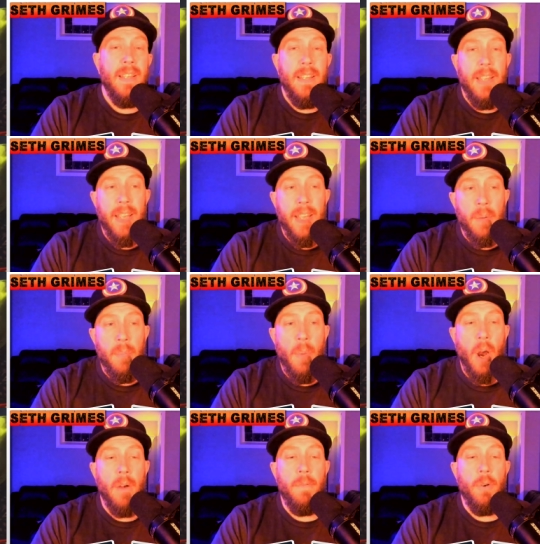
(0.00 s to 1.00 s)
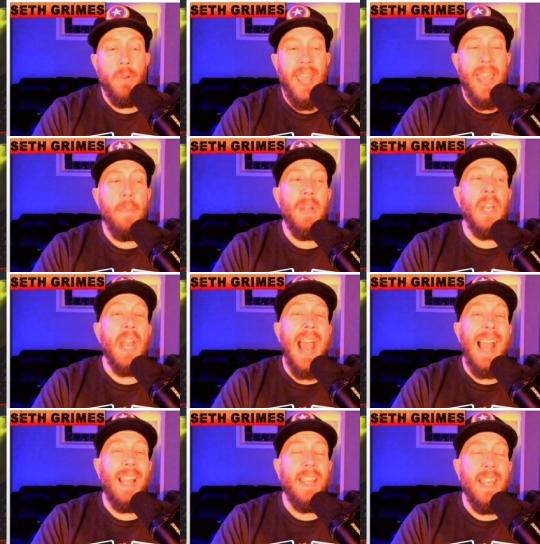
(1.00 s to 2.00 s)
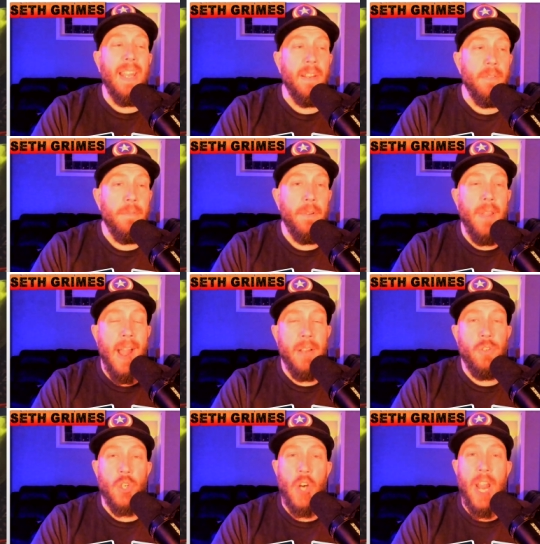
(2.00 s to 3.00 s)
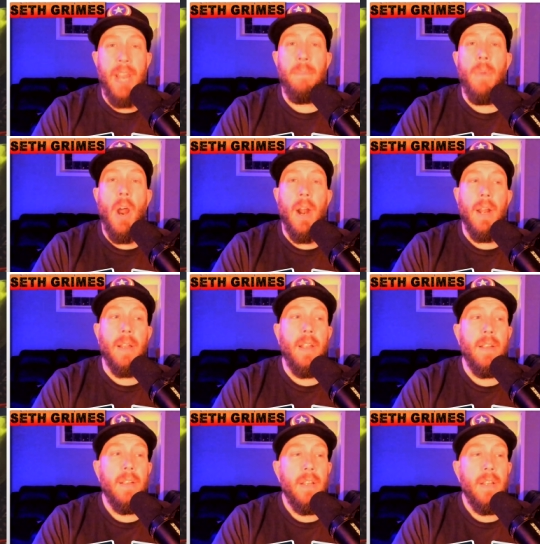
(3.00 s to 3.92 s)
And Marvel came a knocking for that trademark,